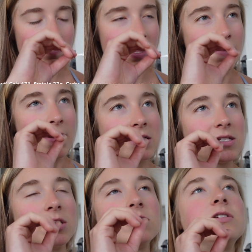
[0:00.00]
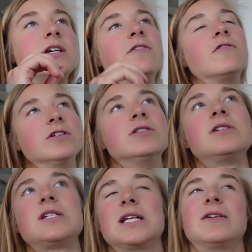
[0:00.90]
It makes such a
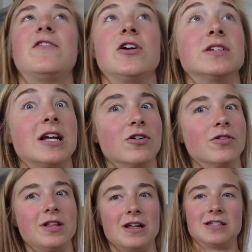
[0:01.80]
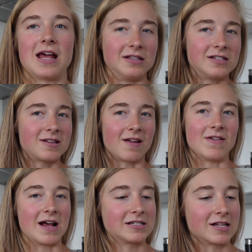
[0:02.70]
difference focusing on the intensity of
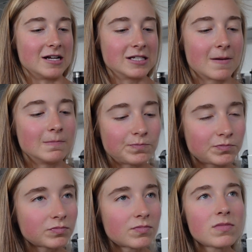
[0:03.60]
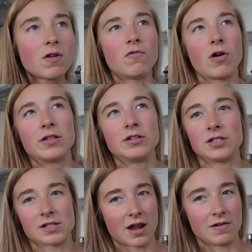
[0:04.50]
the exercise rather than
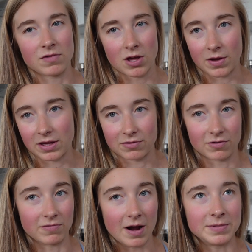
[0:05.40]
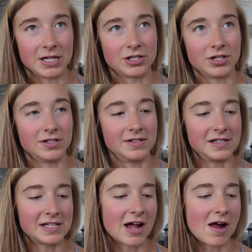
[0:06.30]
just kind of going through the
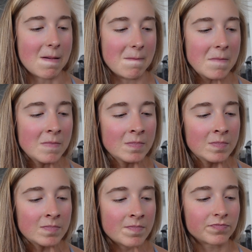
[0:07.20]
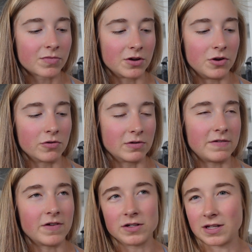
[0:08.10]
repetitions. I'm not really
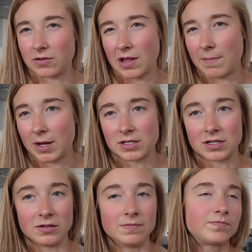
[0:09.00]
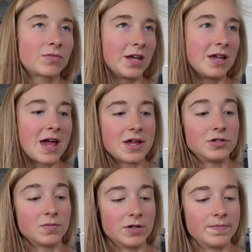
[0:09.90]
focusing on that muscle
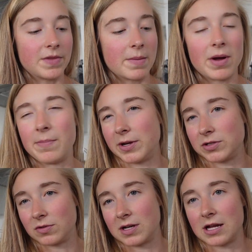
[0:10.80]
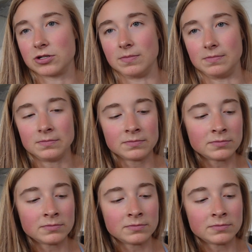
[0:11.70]
engagement, that mind muscle connection.